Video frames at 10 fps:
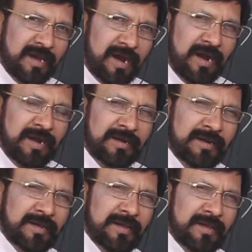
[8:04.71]

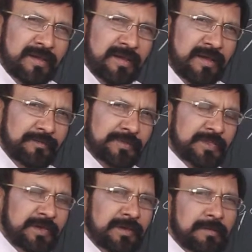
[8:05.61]
and with
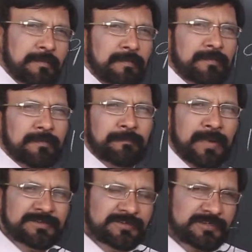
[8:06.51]
a
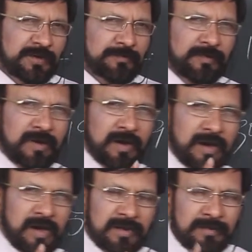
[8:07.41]
bunch of
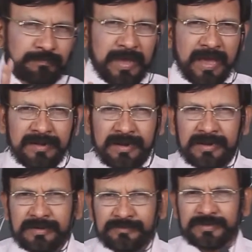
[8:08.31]

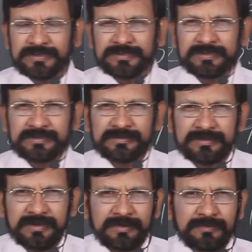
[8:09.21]
unparalleled features
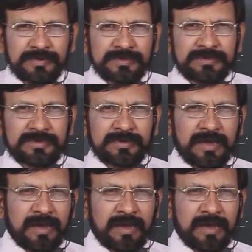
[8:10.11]
which